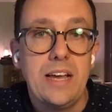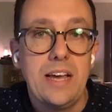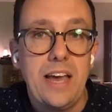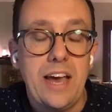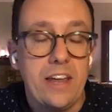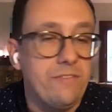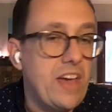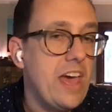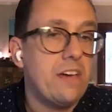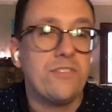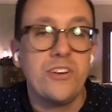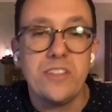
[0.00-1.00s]
Out of
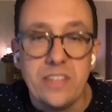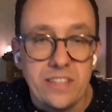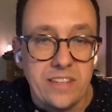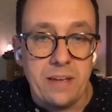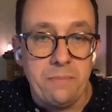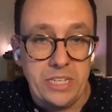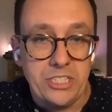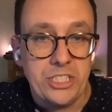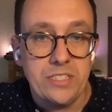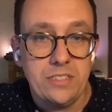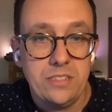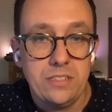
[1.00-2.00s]
everything that I
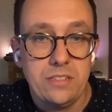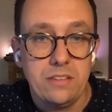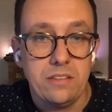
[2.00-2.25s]
mentioned,